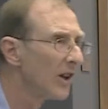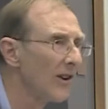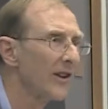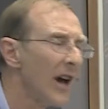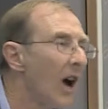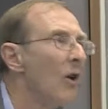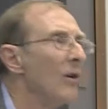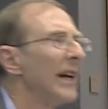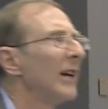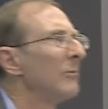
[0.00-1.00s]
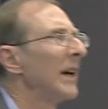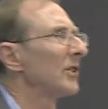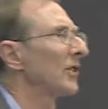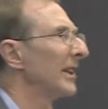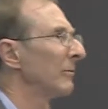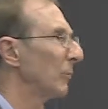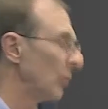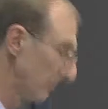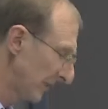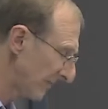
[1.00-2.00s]
did not know how much that
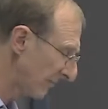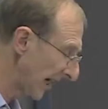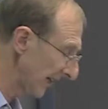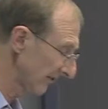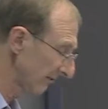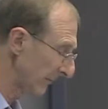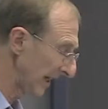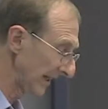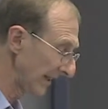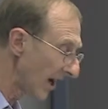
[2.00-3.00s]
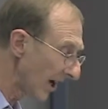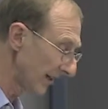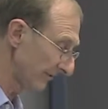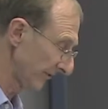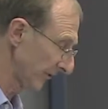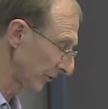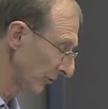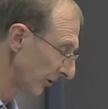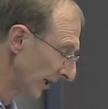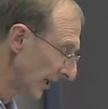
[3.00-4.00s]
would be part of my life
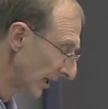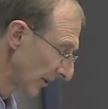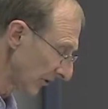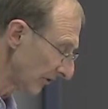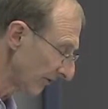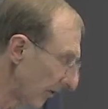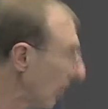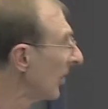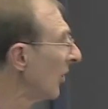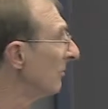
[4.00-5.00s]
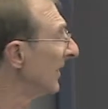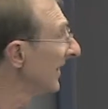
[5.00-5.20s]
to to follow,